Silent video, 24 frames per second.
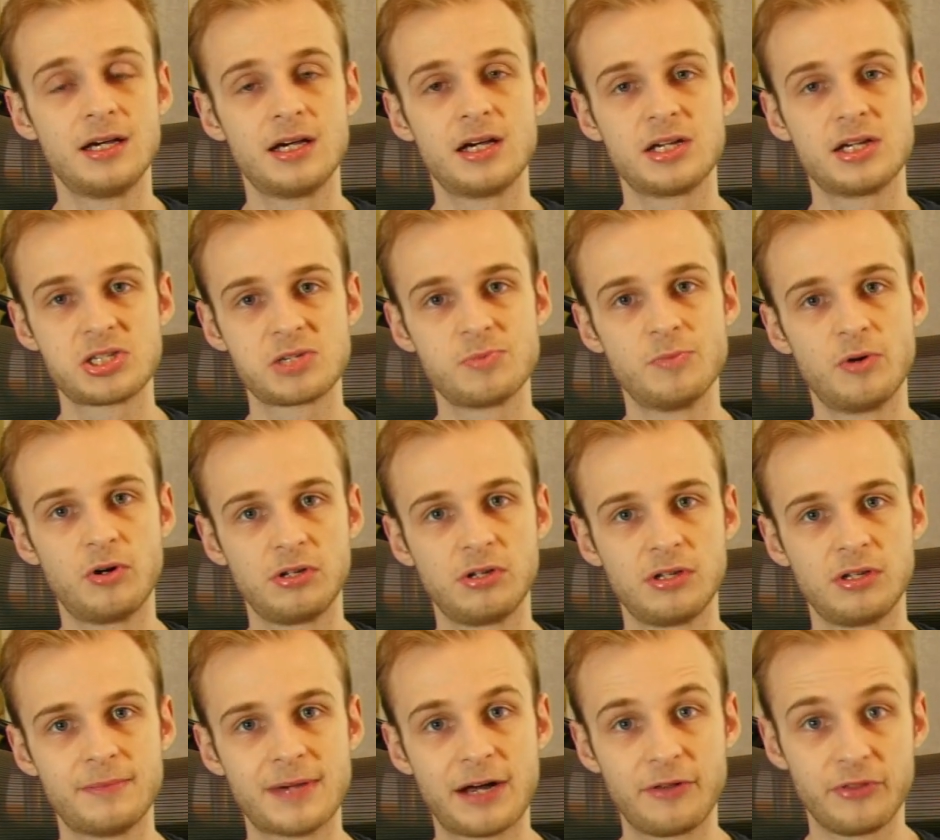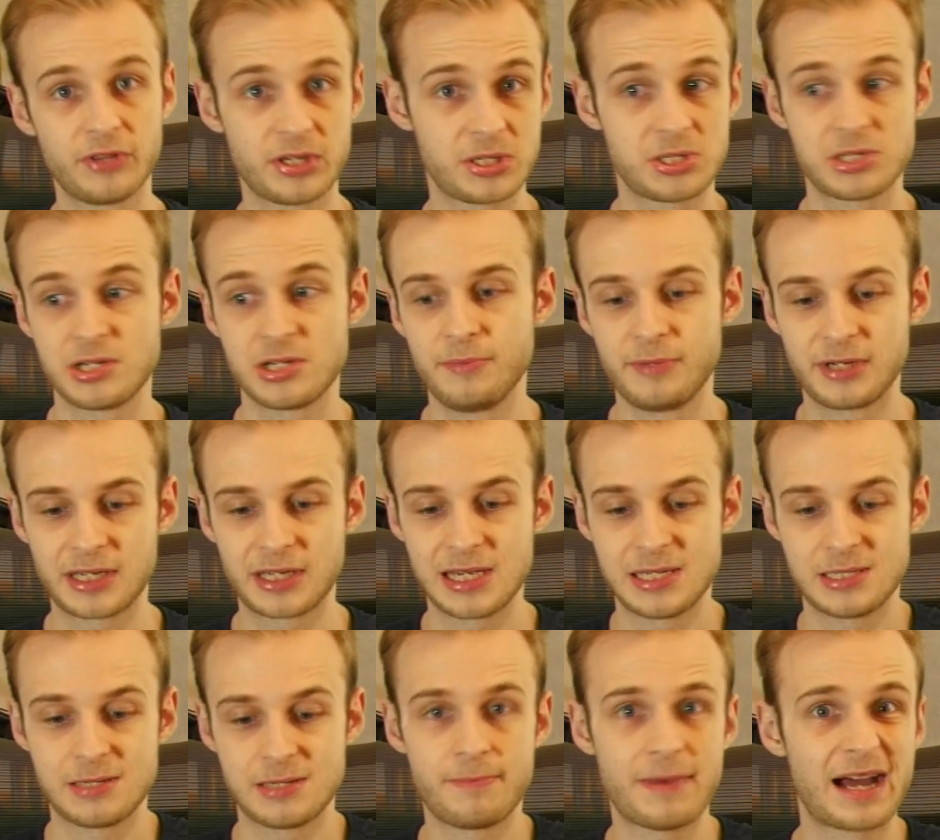a small amount, the stomach
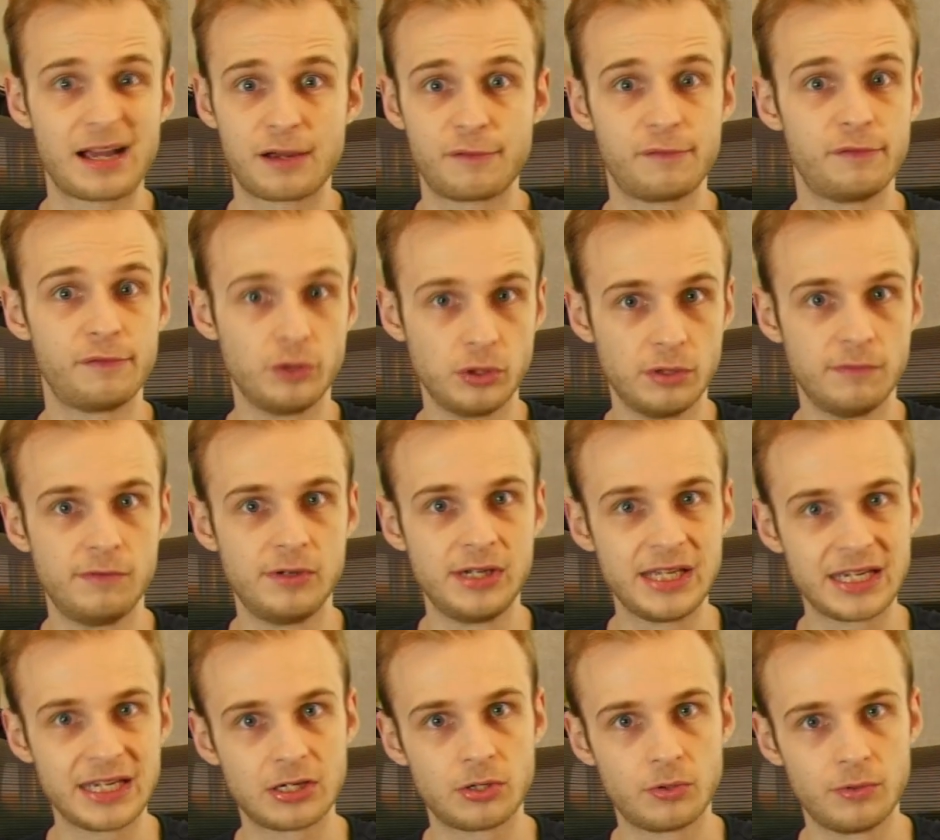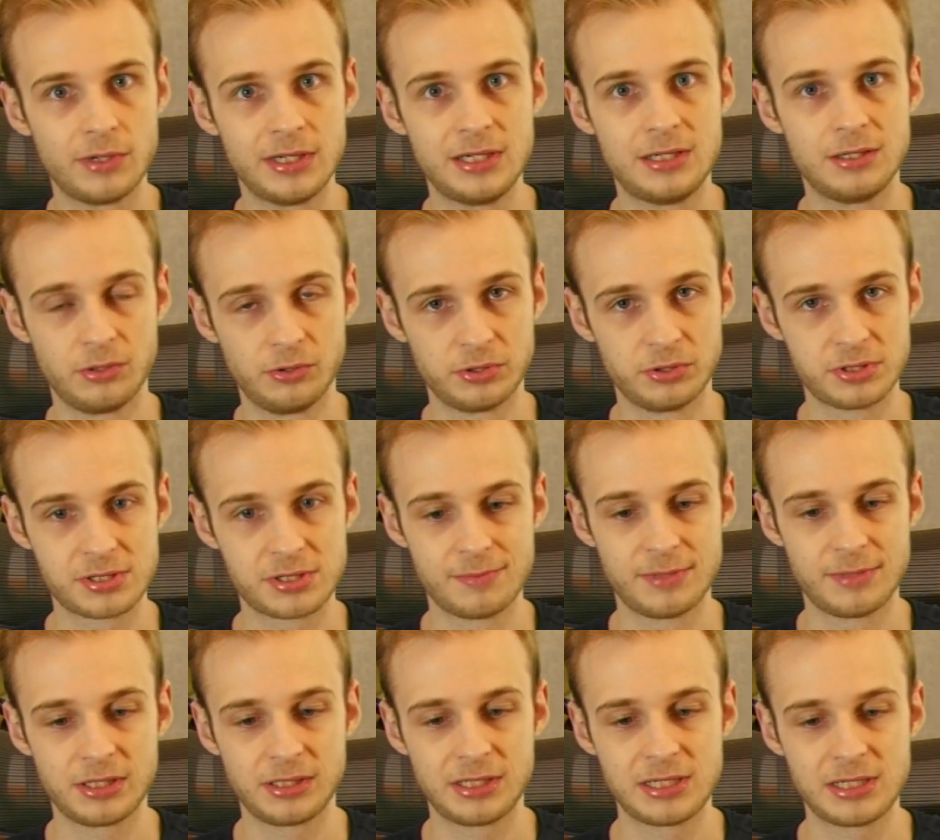is a bag full of liquid
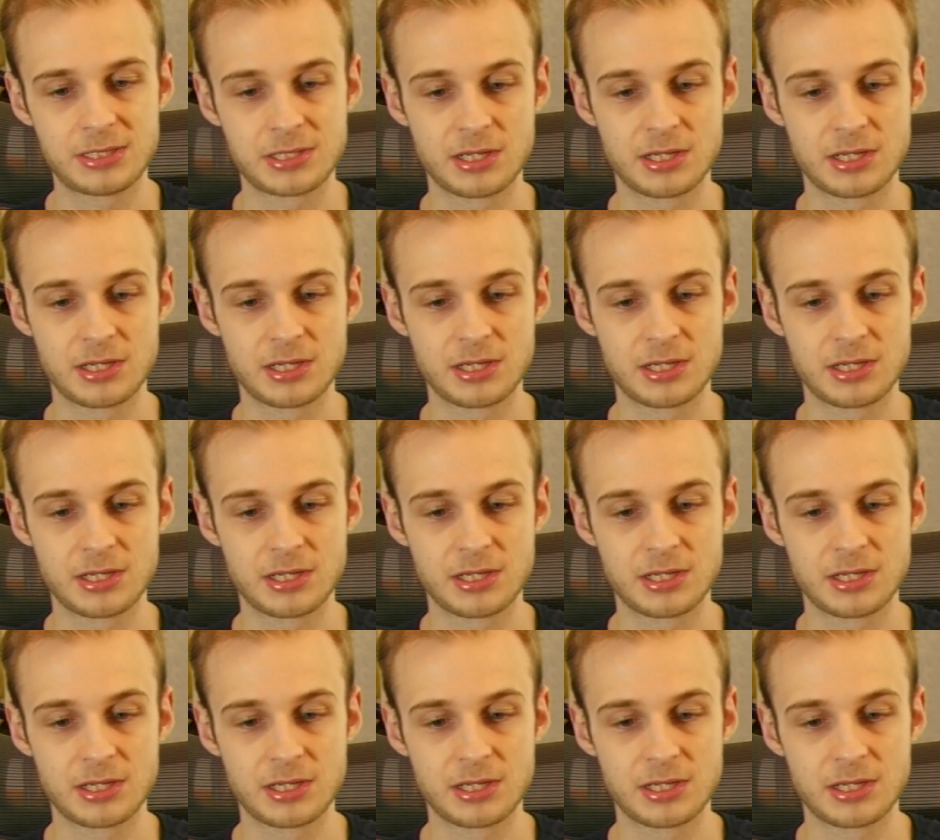ultimately,